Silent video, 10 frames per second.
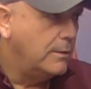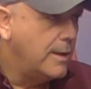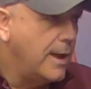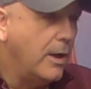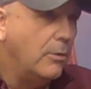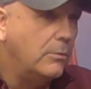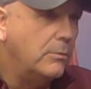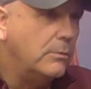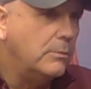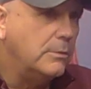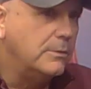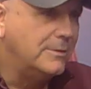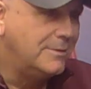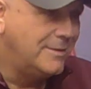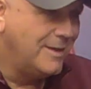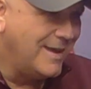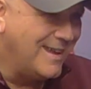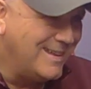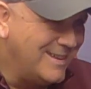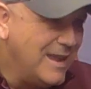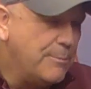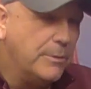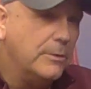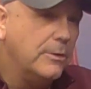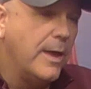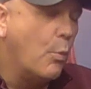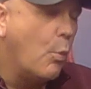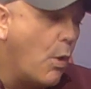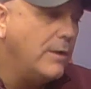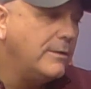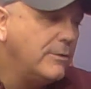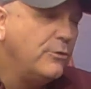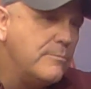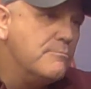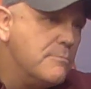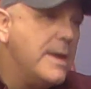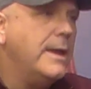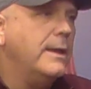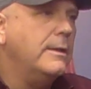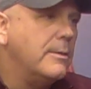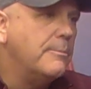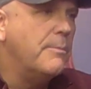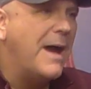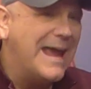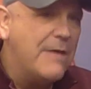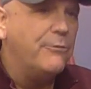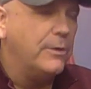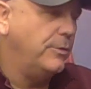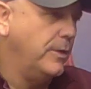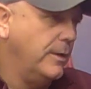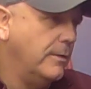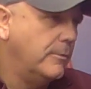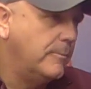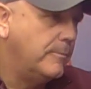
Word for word: Now, digging deep into that, what does it mean by everything?